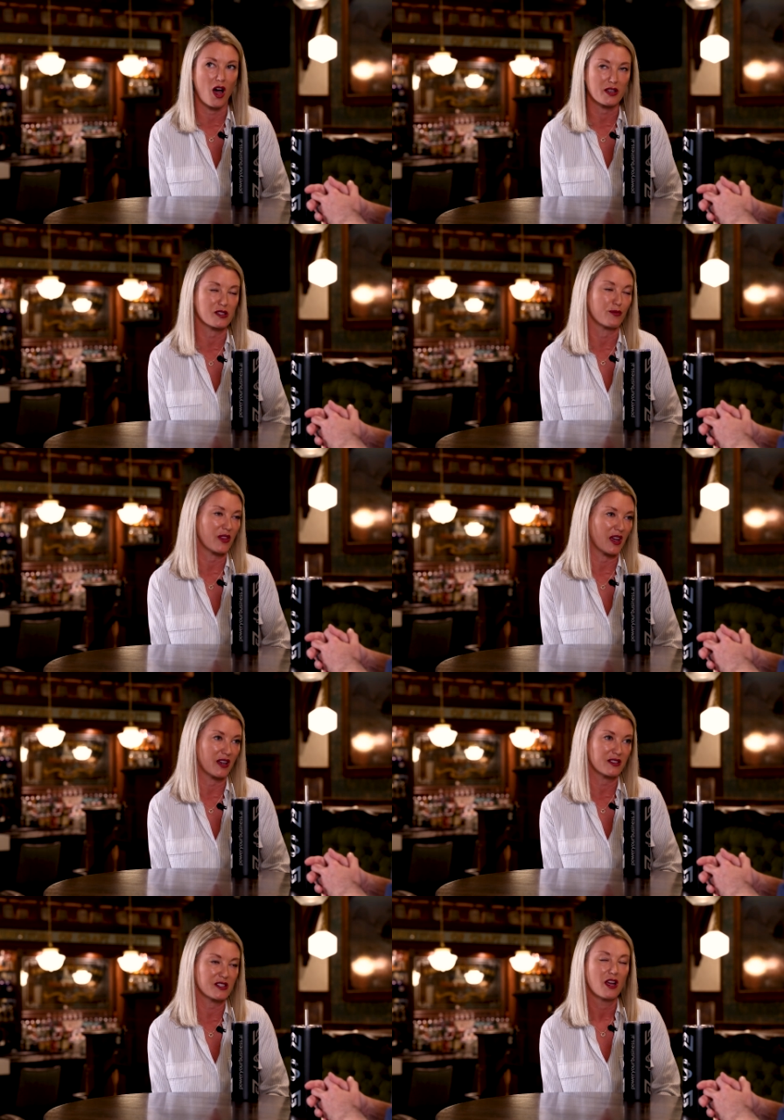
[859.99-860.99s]
awesome
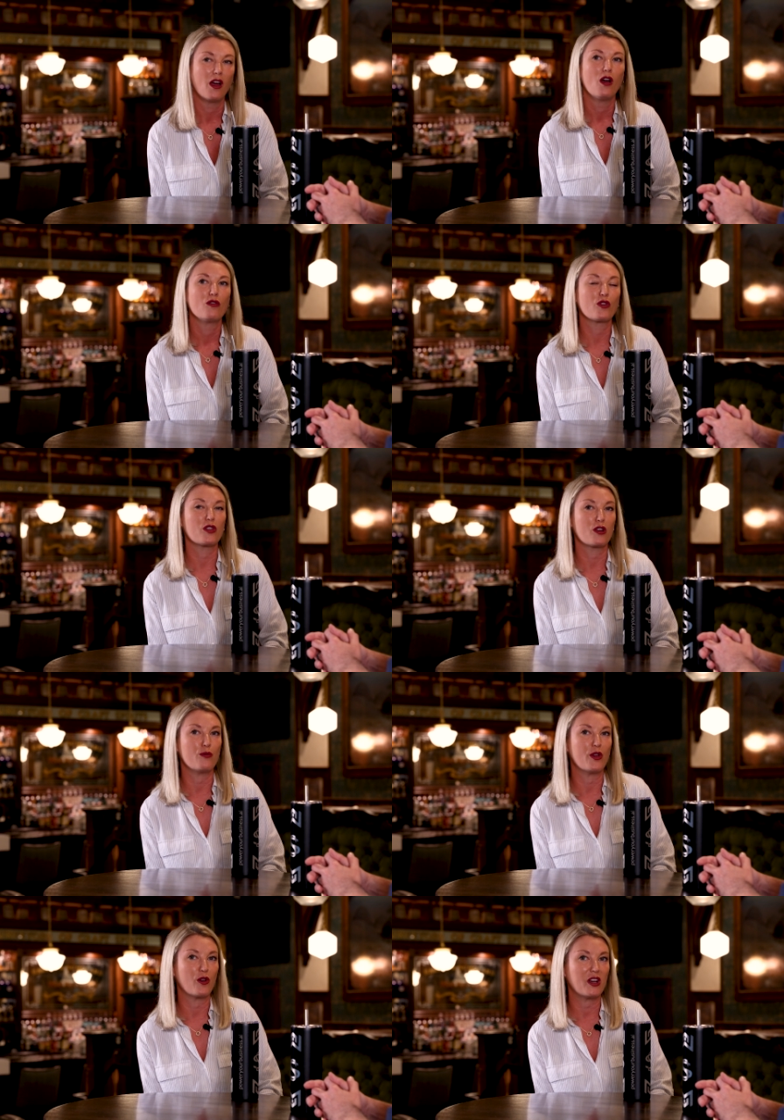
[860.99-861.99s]
things for the
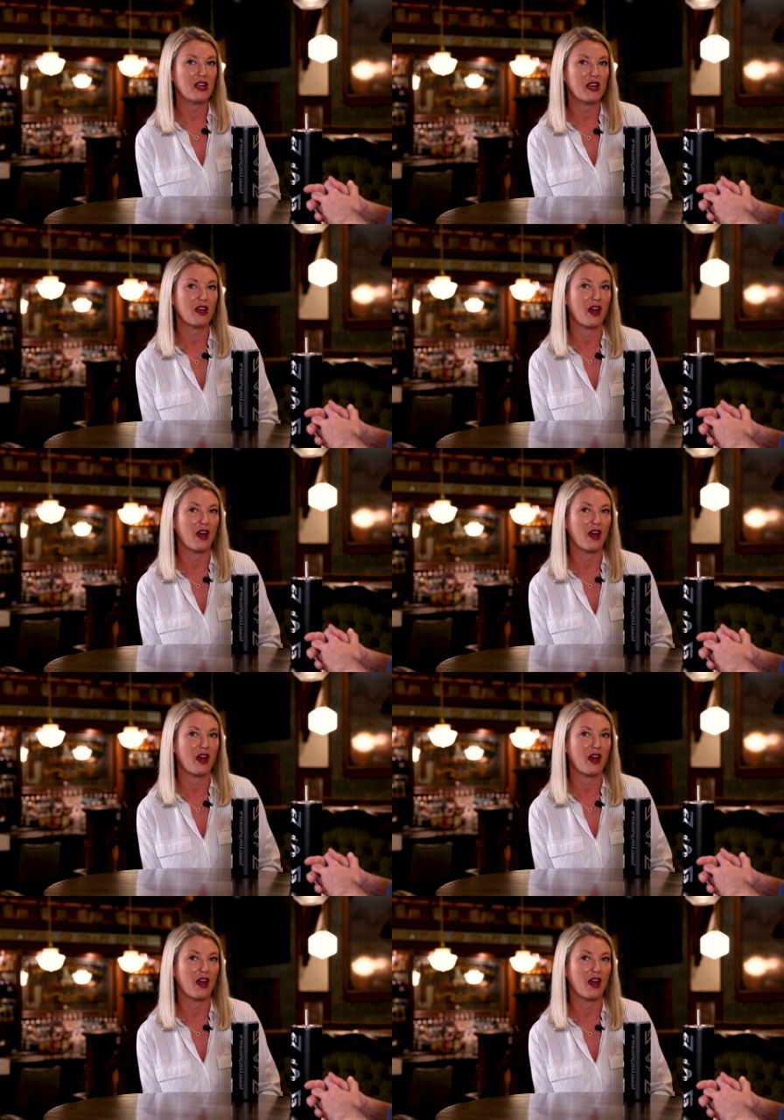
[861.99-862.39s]
community,